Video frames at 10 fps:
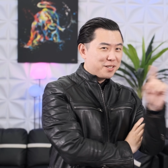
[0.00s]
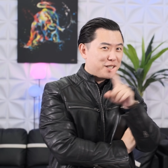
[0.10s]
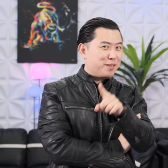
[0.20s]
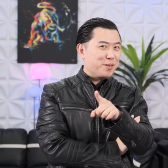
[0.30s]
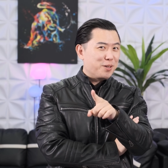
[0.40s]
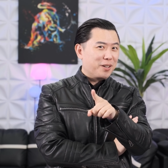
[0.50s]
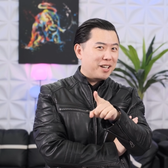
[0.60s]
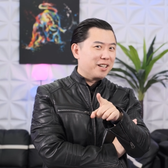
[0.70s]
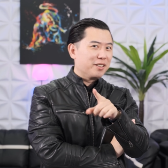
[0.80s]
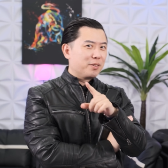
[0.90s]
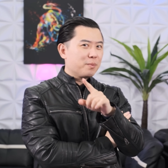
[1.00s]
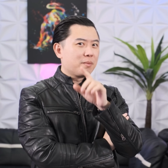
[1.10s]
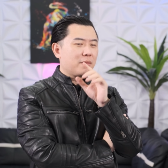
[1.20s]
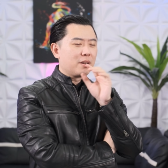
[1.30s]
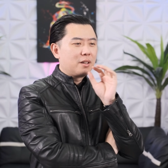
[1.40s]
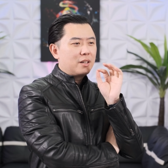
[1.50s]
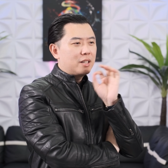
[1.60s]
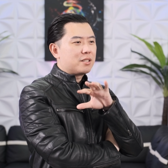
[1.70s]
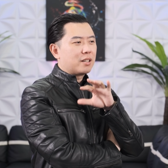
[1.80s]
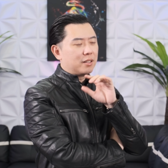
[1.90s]
See if you would get it.
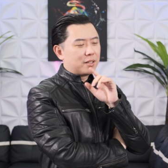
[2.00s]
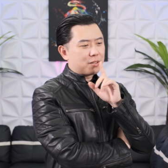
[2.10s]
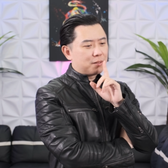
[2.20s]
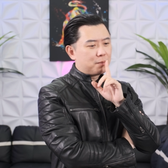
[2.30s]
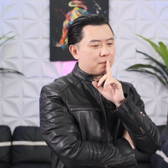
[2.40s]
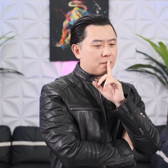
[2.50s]
He said this.